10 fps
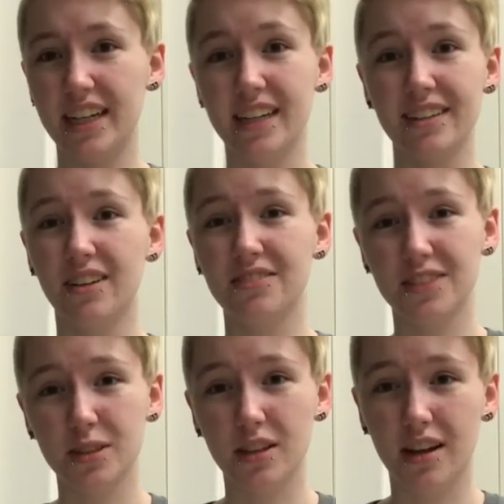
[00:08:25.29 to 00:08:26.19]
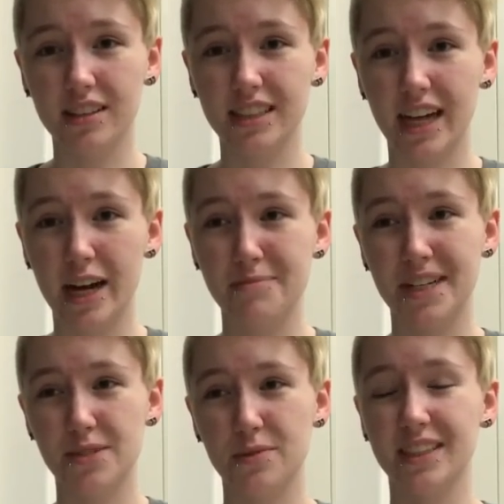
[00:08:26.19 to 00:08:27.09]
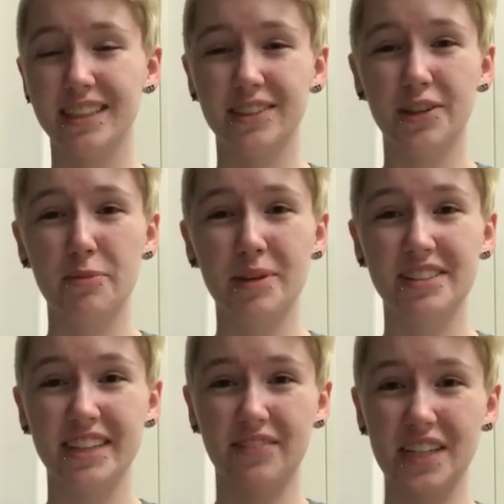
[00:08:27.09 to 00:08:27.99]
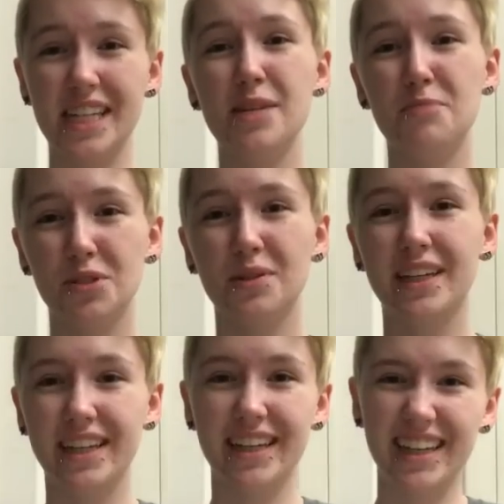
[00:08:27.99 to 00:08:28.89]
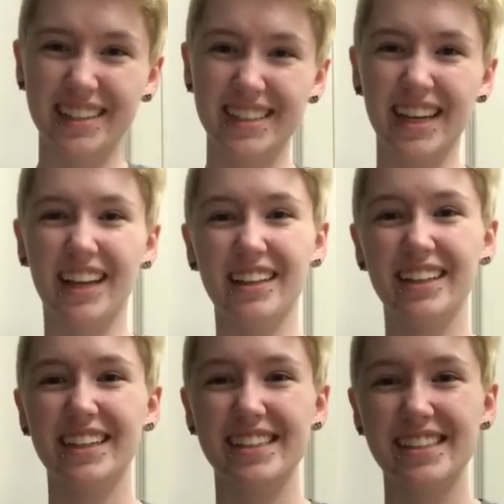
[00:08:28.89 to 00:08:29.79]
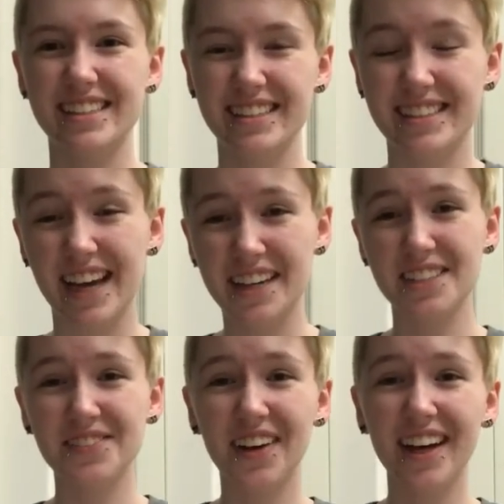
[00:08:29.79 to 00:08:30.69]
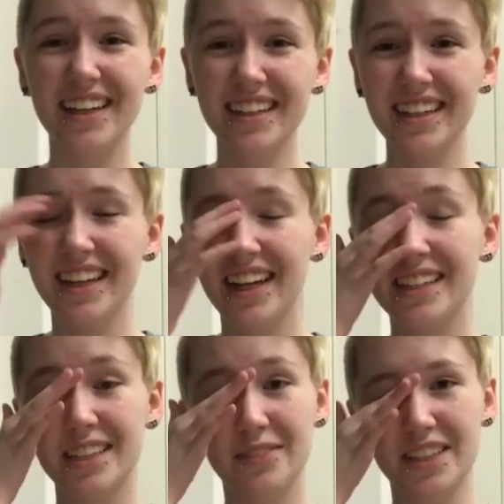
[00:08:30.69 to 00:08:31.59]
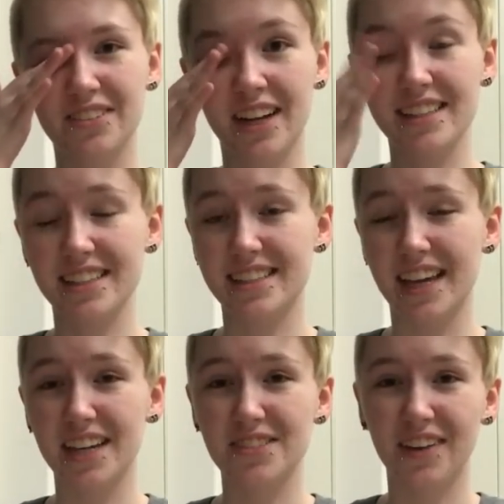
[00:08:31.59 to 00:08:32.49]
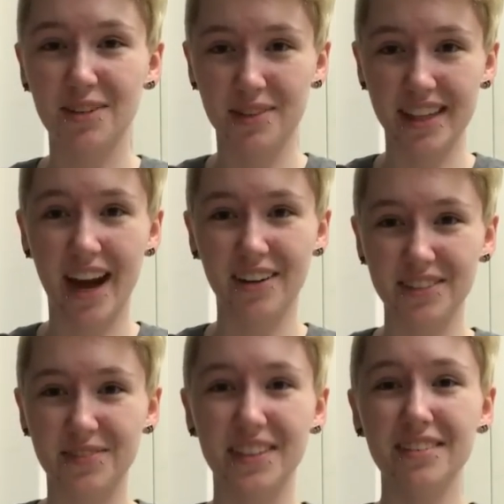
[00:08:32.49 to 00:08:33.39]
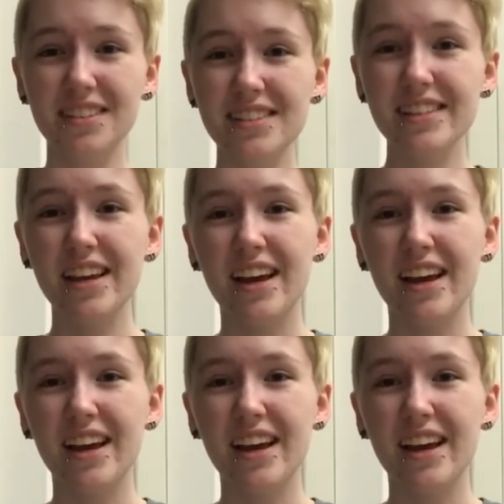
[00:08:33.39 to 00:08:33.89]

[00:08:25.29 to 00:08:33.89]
It can go for a long time and it's really annoying because I have to keep doing it until it's satisfied, until my Tourette's is satisfied with how it feels.